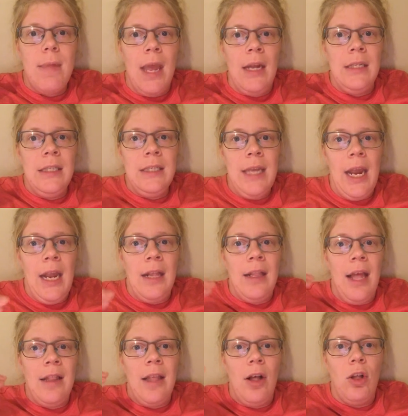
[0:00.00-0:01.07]
and saying
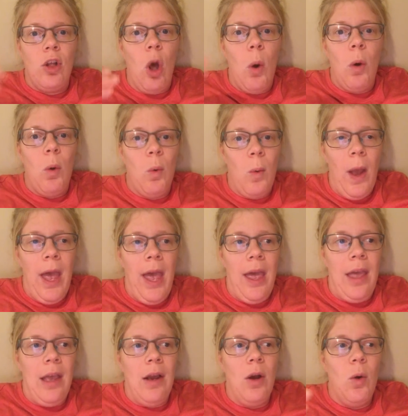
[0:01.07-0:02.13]
that they'll go away